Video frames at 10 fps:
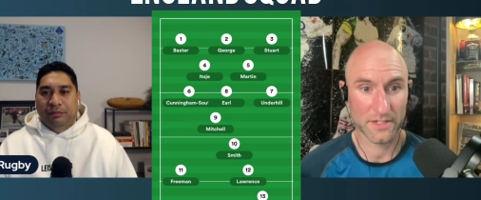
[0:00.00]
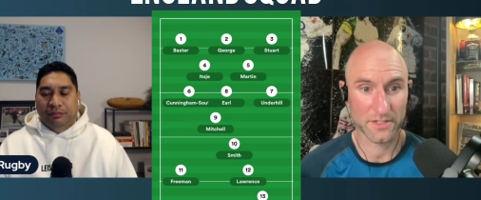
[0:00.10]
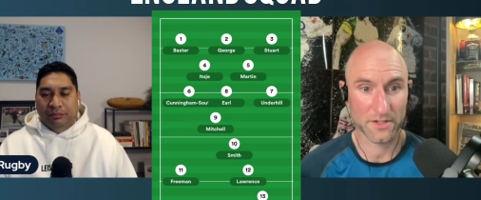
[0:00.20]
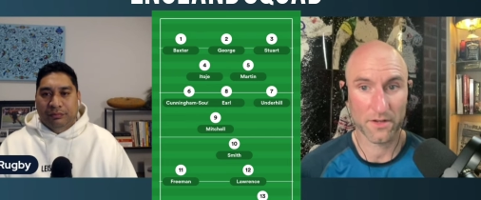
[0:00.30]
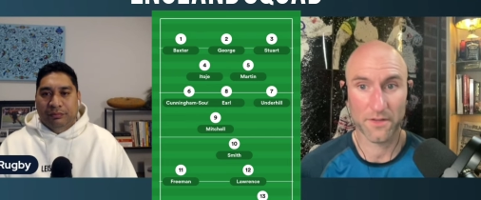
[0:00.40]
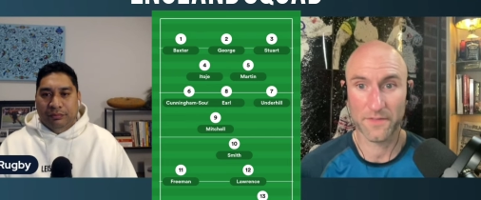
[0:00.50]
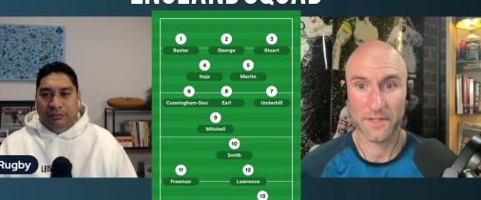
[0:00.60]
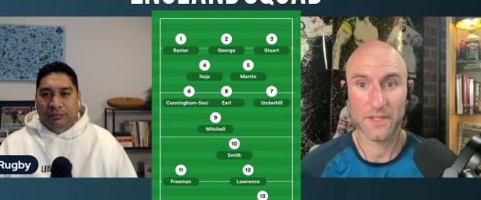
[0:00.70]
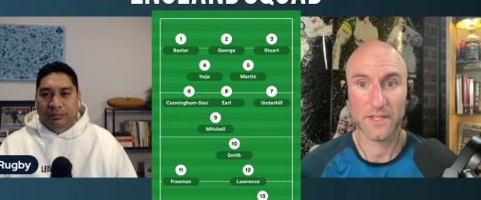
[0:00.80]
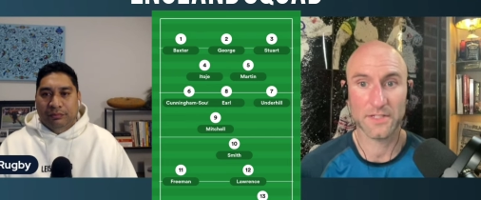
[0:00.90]
Speaker 1: because I, I
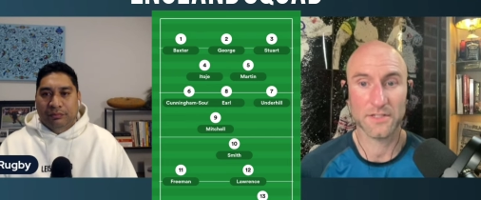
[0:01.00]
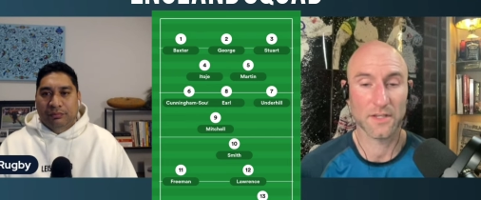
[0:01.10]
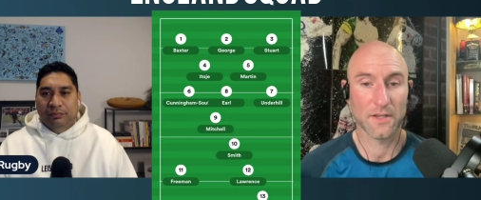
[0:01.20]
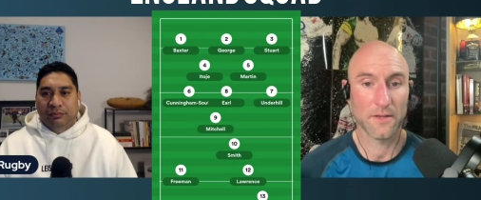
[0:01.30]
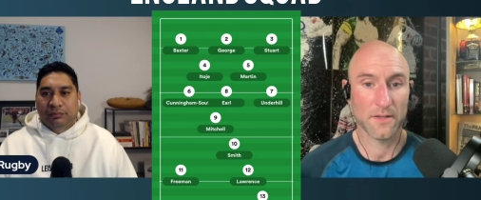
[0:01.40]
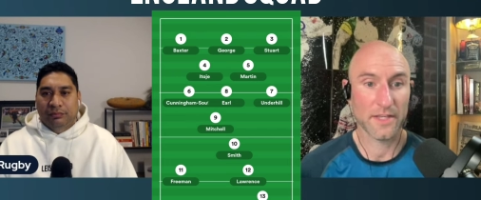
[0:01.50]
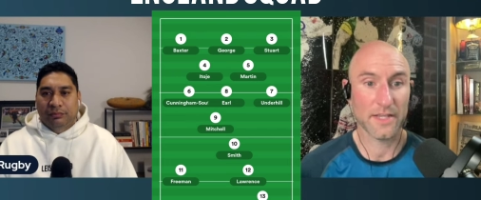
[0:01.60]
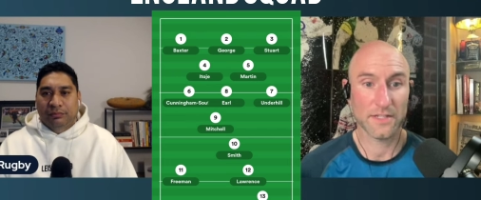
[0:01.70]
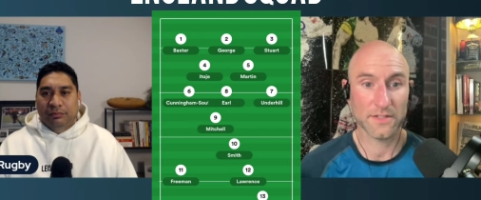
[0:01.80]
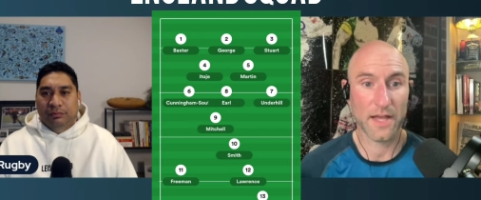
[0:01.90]
think he is
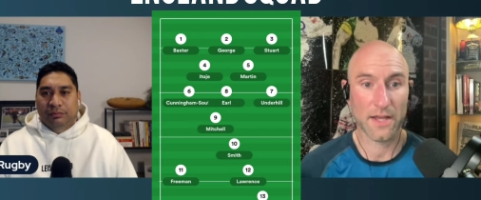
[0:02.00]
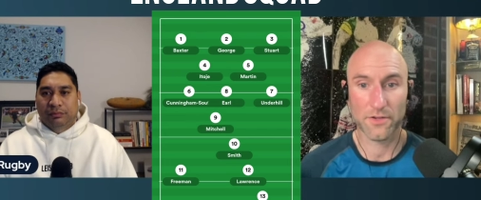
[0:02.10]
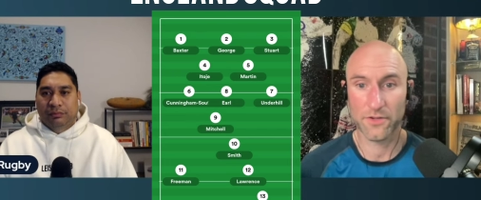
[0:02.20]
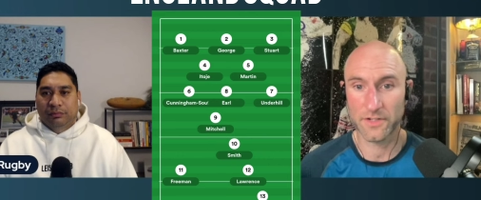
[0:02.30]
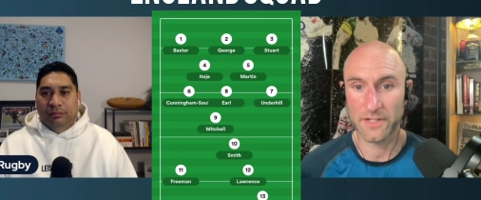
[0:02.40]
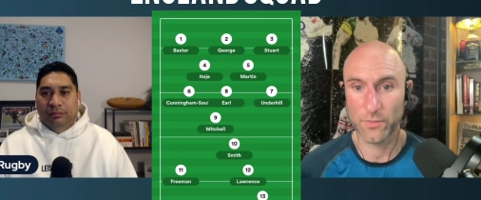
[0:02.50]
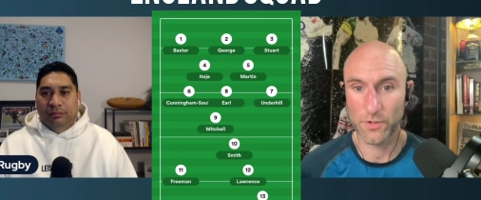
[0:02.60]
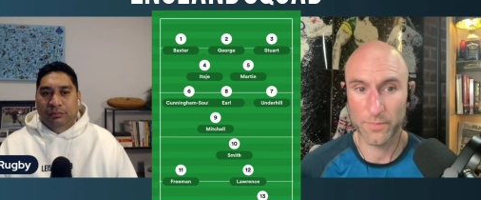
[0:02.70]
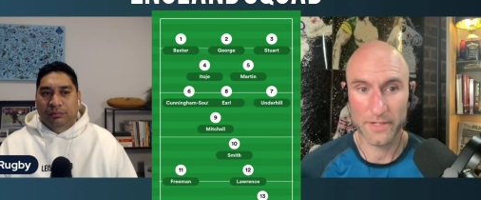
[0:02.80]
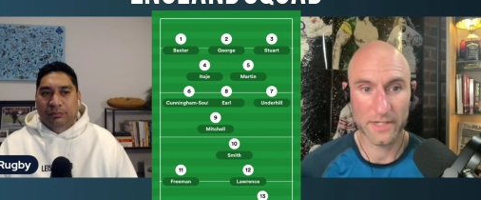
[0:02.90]
he is that good and he
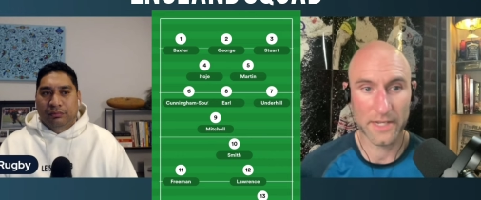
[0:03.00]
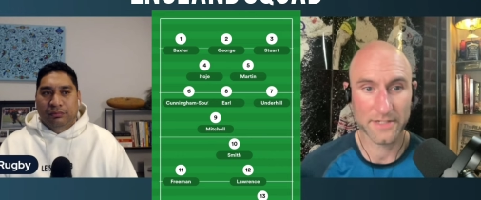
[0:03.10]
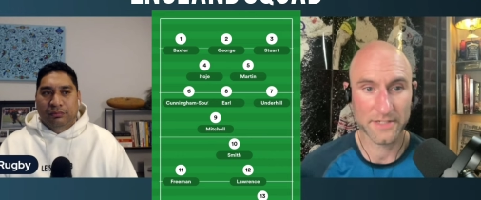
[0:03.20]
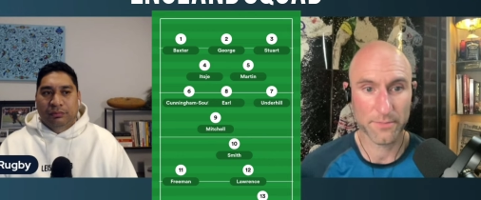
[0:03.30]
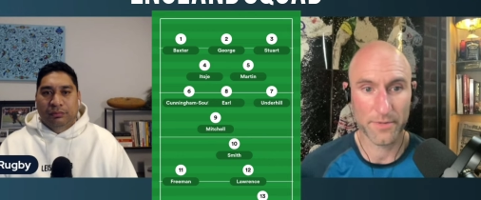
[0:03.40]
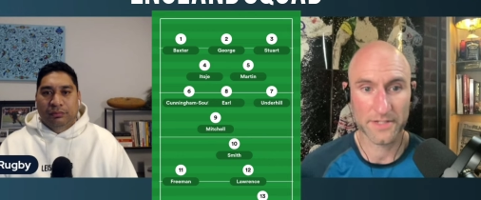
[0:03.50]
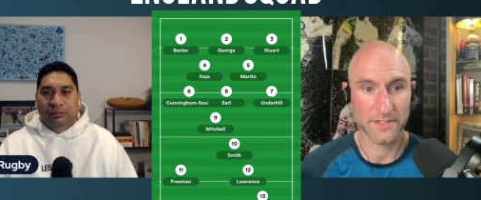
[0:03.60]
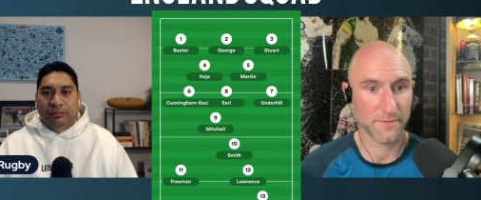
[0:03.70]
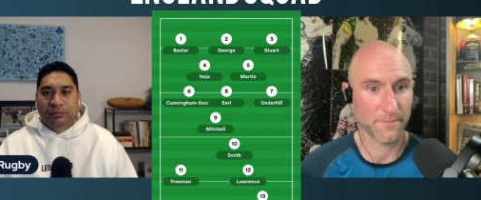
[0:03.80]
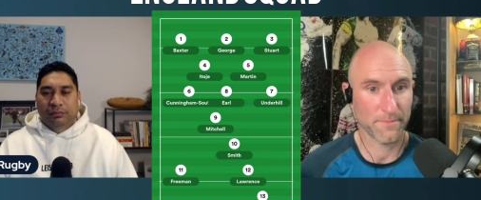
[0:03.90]
will be getting
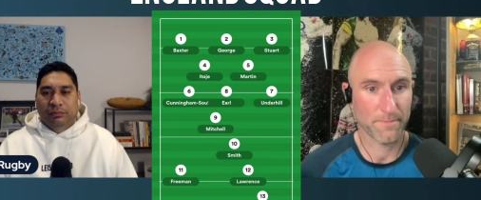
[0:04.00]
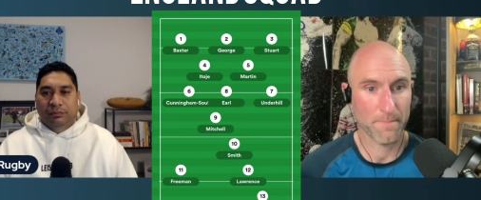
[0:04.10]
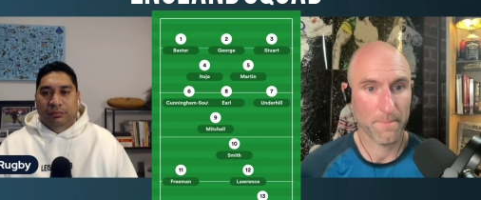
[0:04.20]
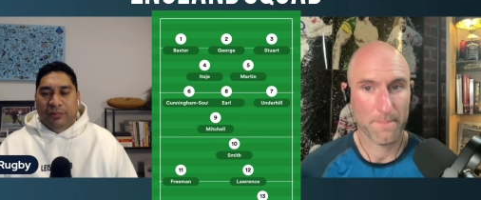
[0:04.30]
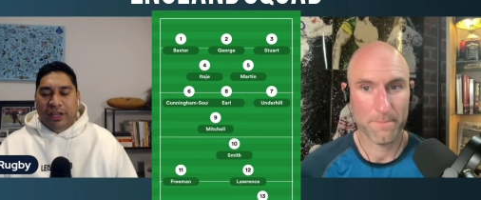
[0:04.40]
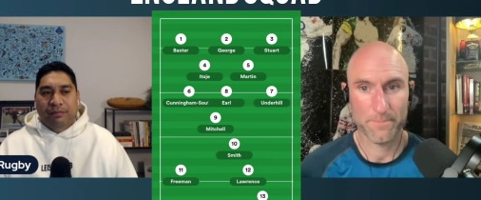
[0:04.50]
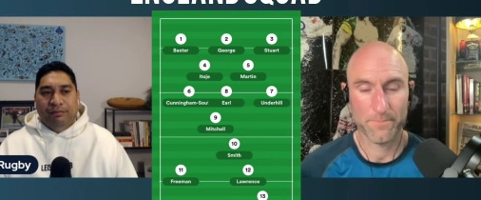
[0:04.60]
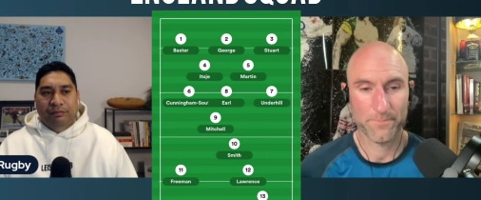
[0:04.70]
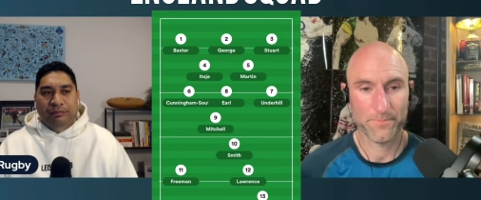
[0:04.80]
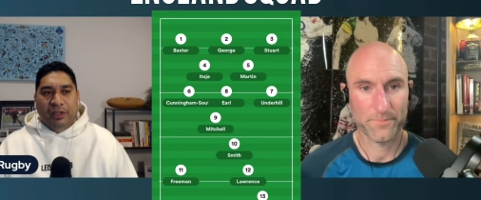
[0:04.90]
better.
Speaker 2: Yep.
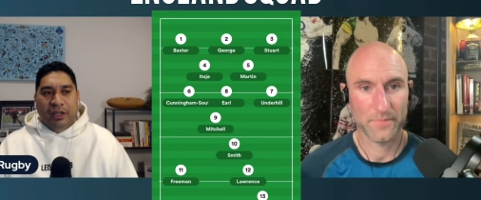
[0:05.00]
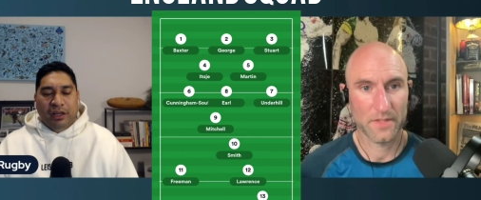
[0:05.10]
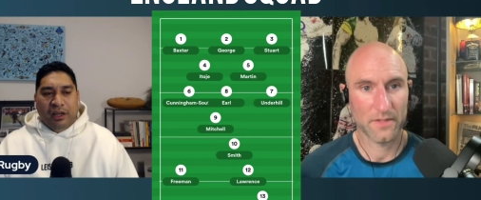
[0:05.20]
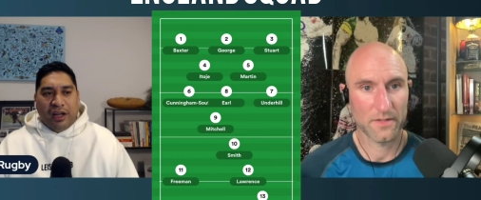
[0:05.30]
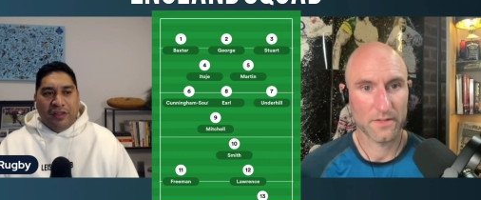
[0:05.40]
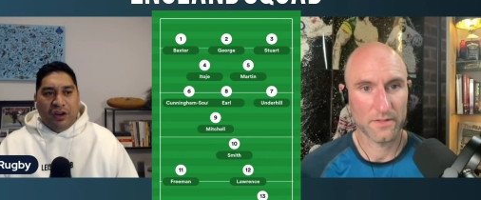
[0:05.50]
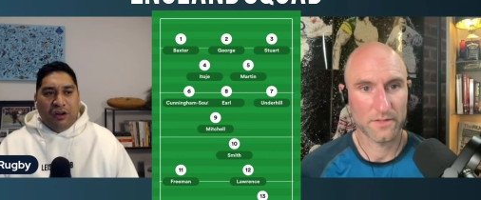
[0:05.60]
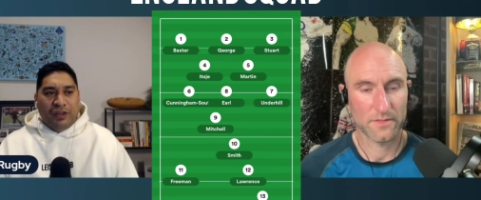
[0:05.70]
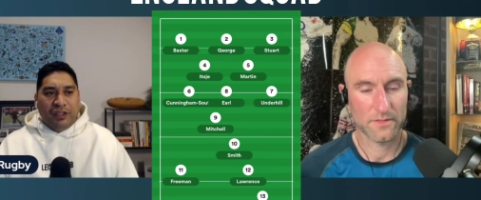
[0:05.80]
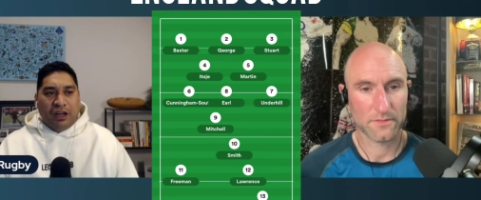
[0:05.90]
And then
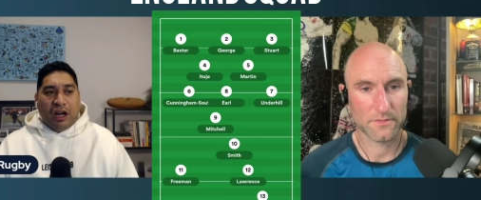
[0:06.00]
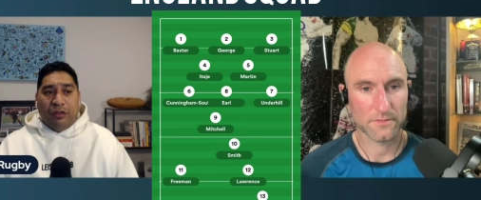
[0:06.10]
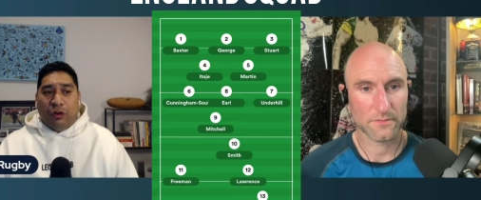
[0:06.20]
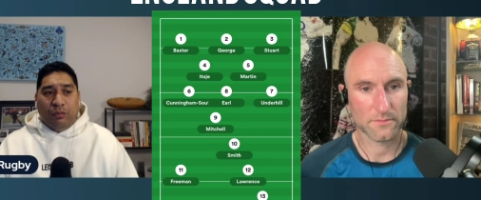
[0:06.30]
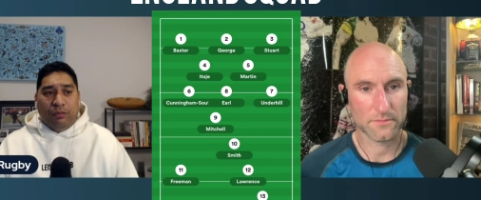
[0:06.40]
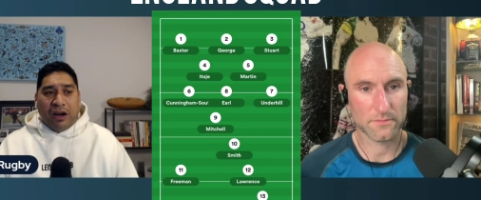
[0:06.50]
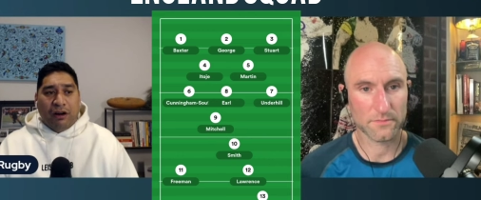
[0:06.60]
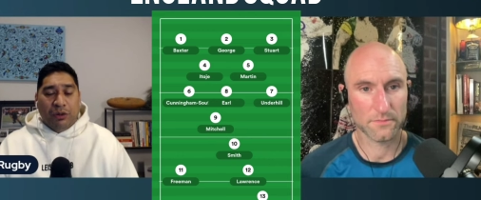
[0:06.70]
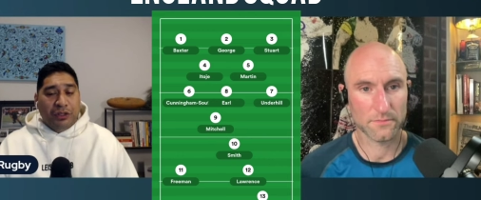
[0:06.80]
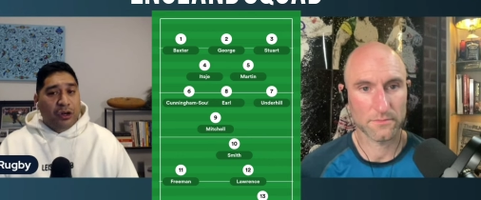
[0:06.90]
obviously, I thought
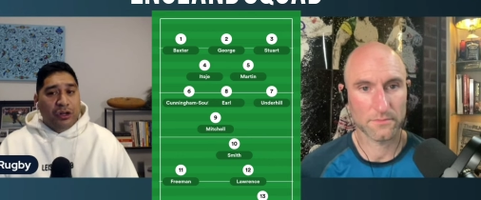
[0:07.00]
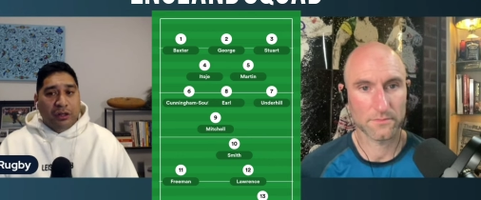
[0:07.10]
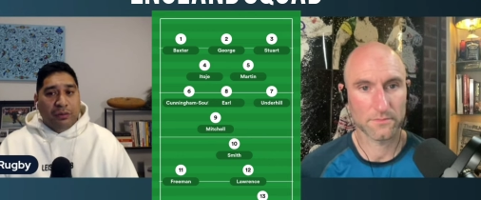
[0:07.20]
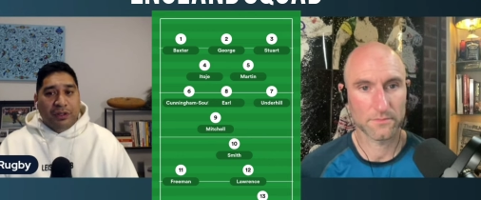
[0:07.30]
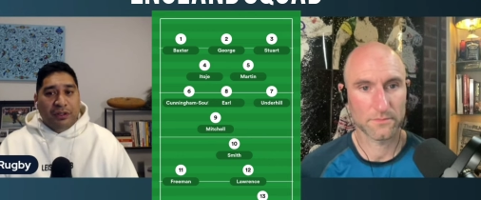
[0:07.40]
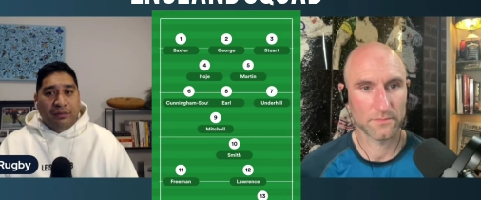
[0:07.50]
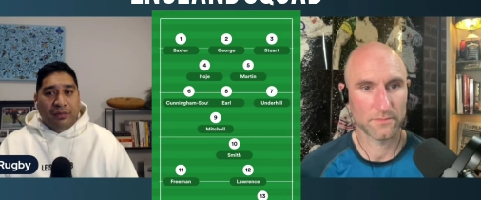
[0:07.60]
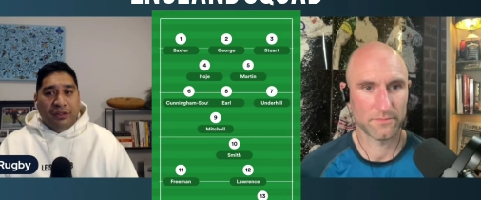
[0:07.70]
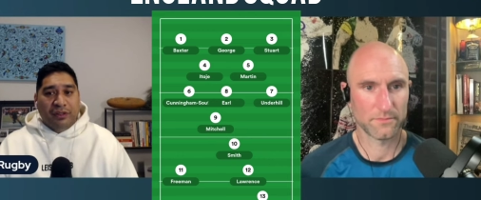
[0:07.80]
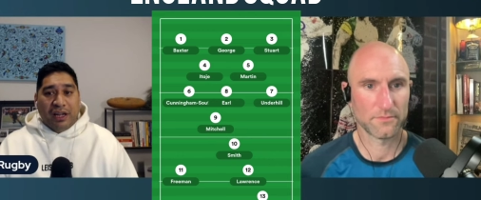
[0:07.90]
Maro Itoje was
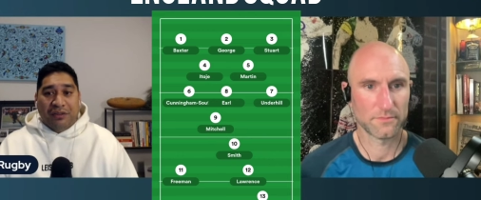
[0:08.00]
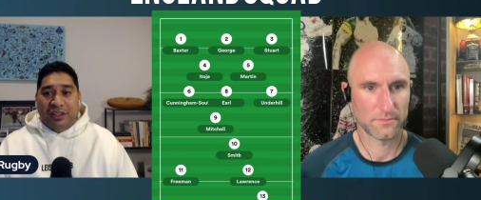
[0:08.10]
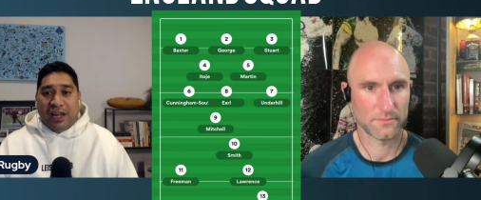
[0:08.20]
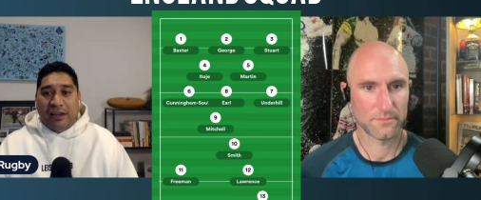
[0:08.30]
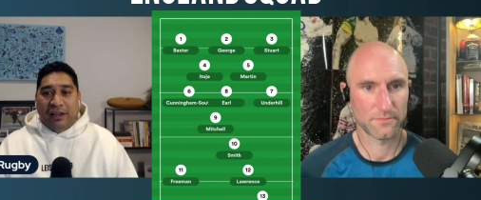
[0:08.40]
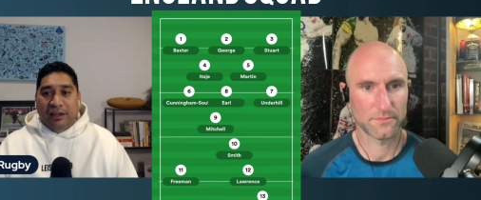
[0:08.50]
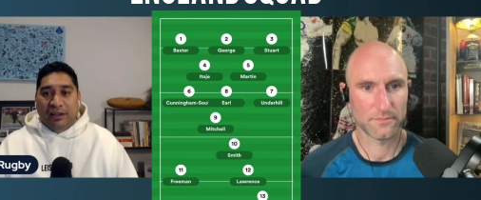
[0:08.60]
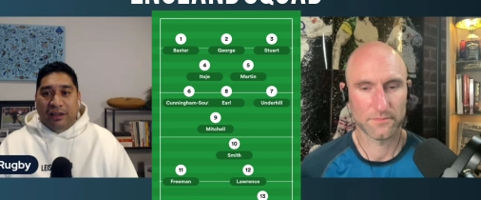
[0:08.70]
was outstanding.